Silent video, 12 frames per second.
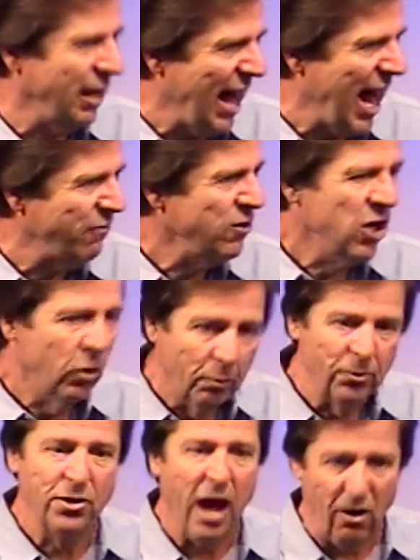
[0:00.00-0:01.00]
life, when
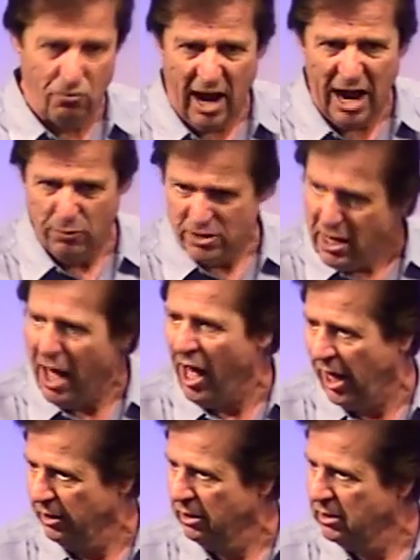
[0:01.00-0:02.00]
we're not right with
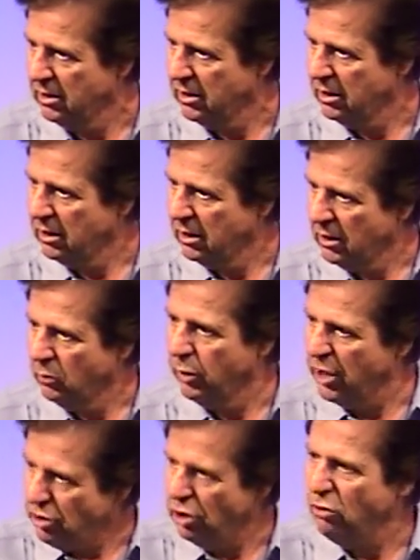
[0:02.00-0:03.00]
God.
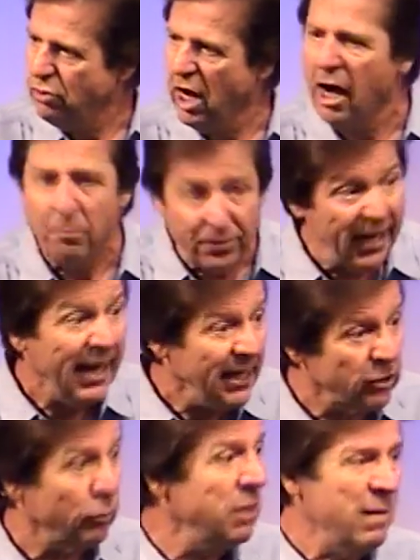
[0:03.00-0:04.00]
We do dumb
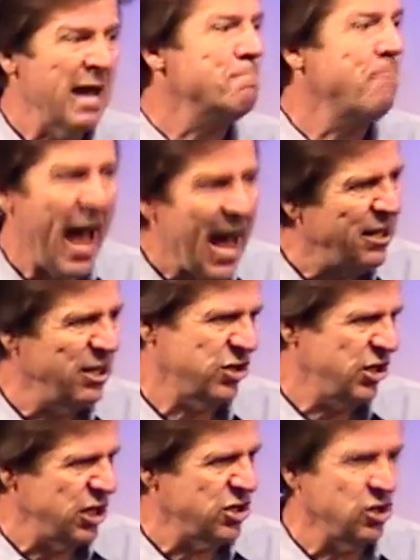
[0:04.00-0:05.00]
things. We make bad
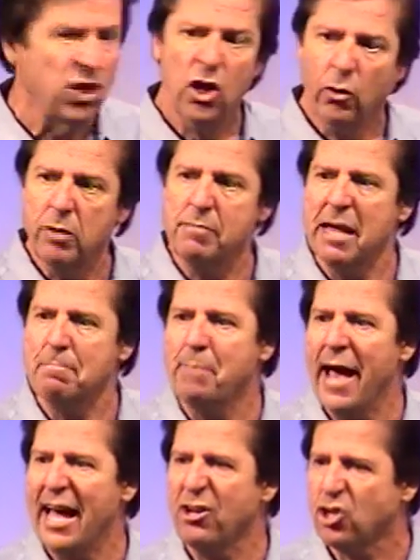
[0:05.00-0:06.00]
decisions. We make
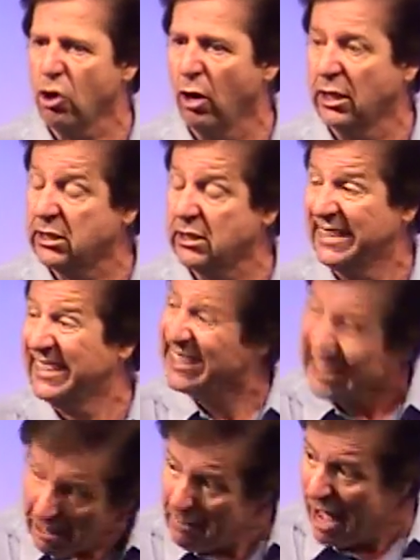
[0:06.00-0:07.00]
bad choices. And
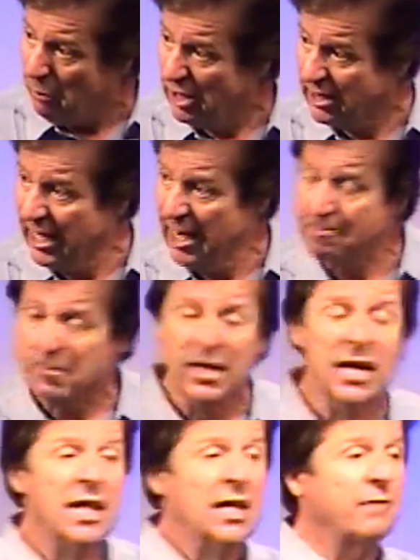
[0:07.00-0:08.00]
somehow we think
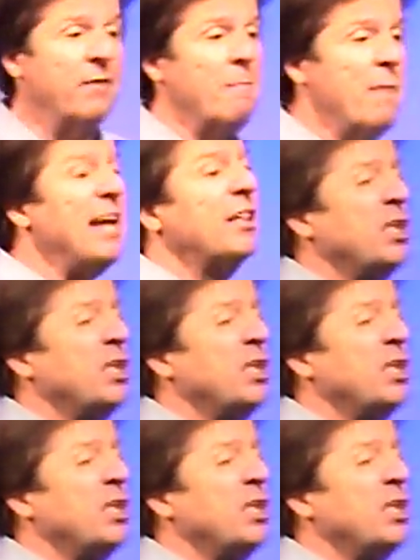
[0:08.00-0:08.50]
that if I make